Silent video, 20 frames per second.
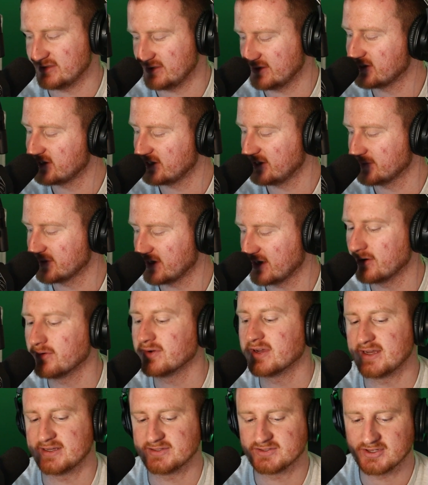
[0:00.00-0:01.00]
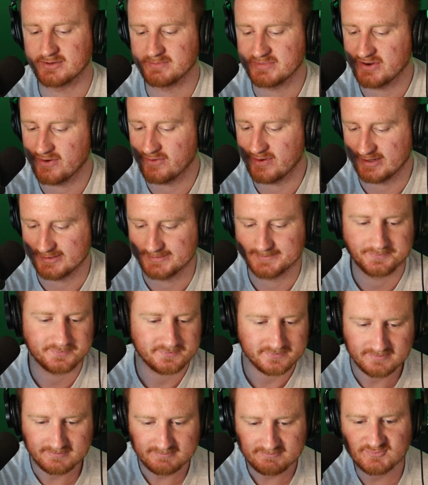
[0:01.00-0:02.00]
it seems like, okay, it's going to be all right.
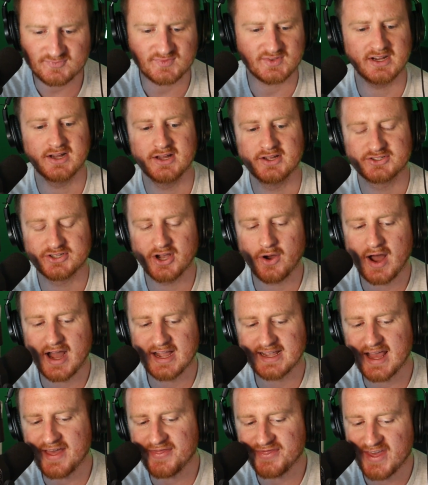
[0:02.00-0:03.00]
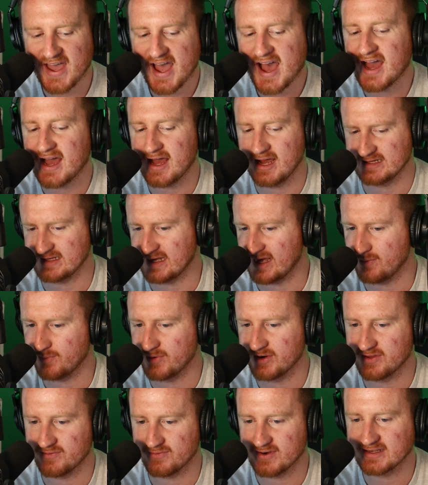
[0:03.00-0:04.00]
So I get that. At
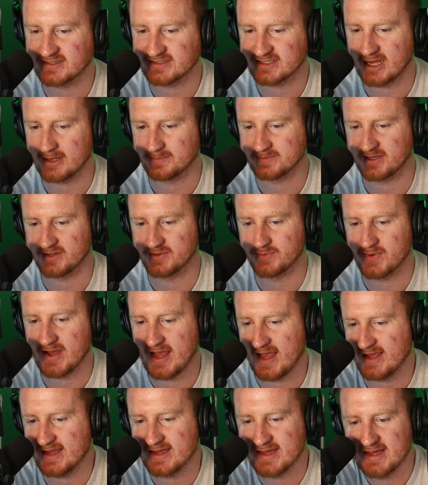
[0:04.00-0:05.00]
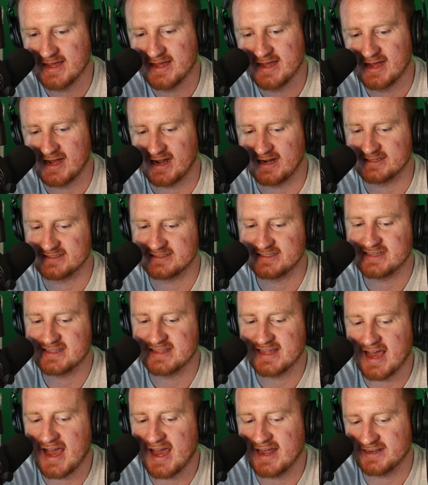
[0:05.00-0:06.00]
one of the rest stops on the way, I see
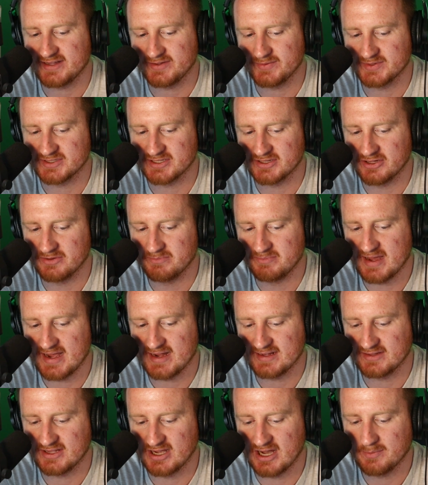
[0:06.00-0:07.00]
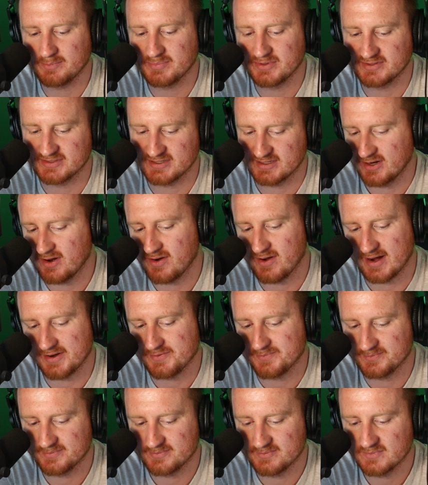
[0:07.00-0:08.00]
that he was a little banged up, and I was like, all
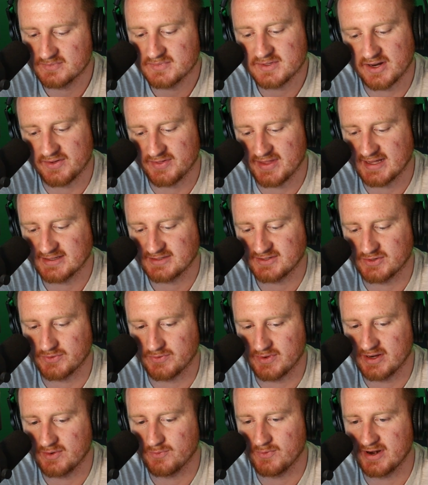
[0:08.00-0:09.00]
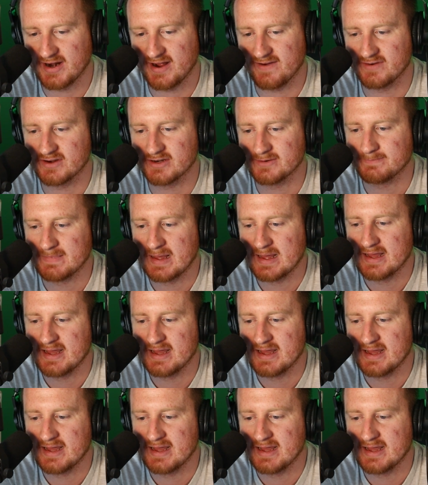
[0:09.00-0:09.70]
right, you know, that's annoying, whatever.